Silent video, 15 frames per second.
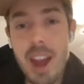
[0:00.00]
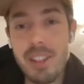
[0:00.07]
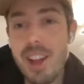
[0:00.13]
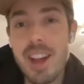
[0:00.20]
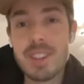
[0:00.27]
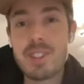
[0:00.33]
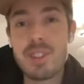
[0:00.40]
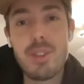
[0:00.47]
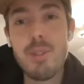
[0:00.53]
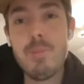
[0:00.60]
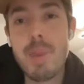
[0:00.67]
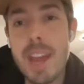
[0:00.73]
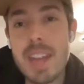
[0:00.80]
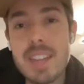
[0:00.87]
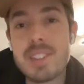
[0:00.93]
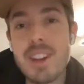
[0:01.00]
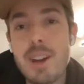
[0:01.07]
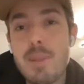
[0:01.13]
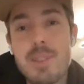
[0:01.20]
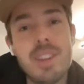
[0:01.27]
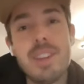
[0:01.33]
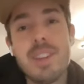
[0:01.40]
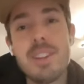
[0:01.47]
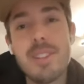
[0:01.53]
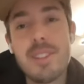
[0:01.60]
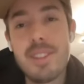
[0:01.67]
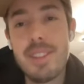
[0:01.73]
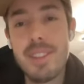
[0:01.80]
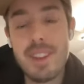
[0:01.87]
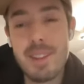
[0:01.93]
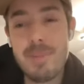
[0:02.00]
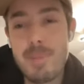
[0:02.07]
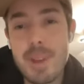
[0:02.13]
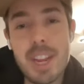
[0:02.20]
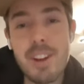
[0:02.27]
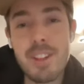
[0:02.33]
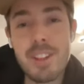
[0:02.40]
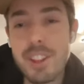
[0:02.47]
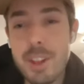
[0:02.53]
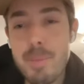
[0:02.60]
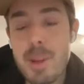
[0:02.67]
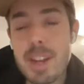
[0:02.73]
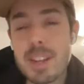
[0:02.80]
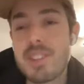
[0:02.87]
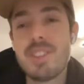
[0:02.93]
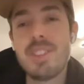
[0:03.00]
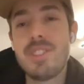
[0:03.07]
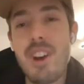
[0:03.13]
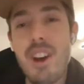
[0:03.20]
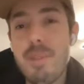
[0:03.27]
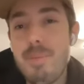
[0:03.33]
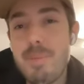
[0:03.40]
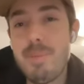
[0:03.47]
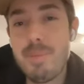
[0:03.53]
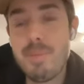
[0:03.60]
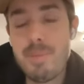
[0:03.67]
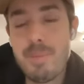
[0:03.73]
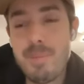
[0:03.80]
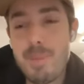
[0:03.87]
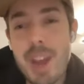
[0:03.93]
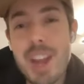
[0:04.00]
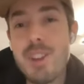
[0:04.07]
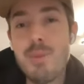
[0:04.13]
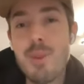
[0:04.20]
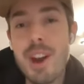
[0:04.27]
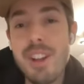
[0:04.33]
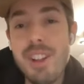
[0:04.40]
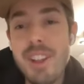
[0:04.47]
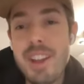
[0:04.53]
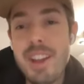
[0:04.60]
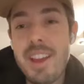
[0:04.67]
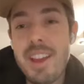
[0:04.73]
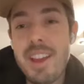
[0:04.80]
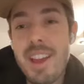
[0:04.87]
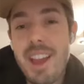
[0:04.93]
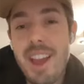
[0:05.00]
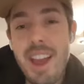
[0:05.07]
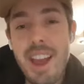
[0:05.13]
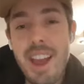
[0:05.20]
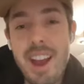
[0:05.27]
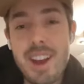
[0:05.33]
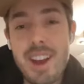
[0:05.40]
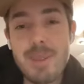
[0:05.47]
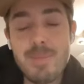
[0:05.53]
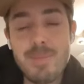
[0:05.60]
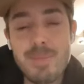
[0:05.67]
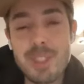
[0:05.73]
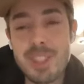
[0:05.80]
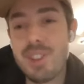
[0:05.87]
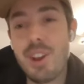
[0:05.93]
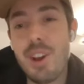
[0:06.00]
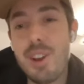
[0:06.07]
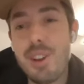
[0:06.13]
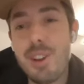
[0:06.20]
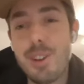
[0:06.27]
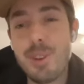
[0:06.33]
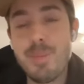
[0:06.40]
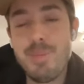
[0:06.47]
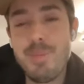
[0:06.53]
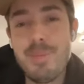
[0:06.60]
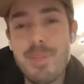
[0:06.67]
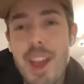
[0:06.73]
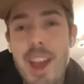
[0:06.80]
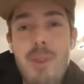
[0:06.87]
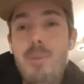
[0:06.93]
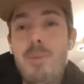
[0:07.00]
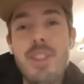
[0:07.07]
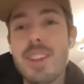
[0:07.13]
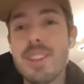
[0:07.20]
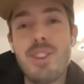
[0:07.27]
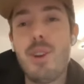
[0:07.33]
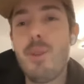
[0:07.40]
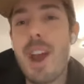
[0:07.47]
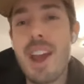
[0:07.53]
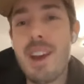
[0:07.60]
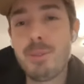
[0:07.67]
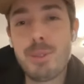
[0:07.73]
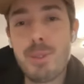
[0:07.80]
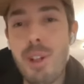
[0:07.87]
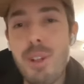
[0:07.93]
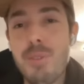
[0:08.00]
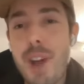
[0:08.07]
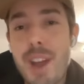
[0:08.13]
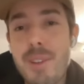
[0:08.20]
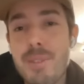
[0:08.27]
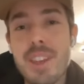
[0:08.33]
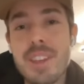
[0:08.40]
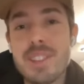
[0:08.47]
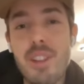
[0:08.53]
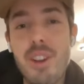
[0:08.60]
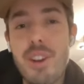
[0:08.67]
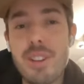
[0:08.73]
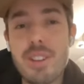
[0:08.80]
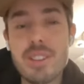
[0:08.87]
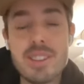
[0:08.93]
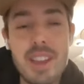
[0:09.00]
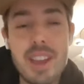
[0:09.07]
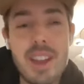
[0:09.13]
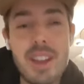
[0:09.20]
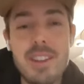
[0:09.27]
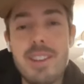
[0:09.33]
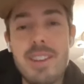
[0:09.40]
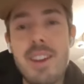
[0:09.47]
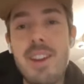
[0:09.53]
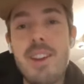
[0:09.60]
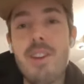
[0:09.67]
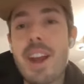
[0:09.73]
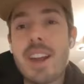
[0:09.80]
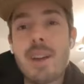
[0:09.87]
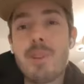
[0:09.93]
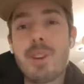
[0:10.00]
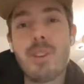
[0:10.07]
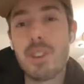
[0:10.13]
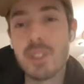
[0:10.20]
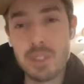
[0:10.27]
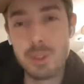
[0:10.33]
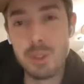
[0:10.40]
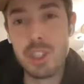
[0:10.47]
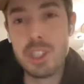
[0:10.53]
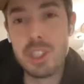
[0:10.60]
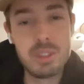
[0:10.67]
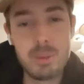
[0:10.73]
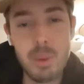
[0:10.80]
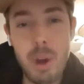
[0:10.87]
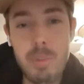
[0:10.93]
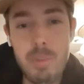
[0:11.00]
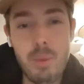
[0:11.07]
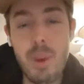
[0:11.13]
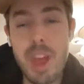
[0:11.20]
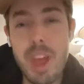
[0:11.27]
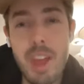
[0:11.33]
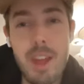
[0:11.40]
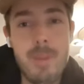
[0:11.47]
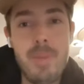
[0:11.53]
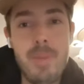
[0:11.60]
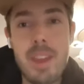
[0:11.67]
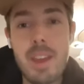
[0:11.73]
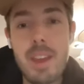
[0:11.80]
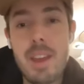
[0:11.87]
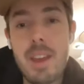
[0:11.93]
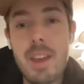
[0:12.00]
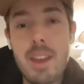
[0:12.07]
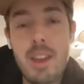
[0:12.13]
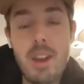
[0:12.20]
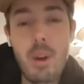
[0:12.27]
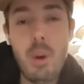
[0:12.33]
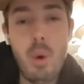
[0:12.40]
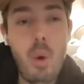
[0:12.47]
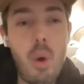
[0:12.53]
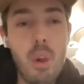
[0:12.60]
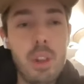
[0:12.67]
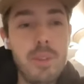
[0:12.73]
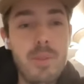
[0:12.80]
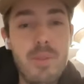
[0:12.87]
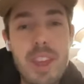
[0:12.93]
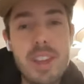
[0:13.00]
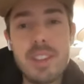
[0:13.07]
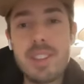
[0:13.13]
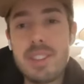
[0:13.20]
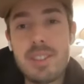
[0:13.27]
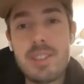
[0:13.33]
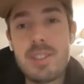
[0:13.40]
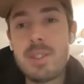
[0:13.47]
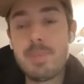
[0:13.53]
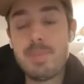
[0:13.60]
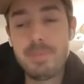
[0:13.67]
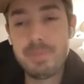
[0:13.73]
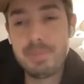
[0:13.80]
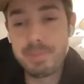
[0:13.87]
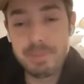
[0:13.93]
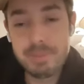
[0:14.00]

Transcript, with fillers: my last two pay stubs, and being on the Olympics does not pay you well. Um, so I, there's no way I would qualify for these loans. And here I come across SushiSwap, where all of this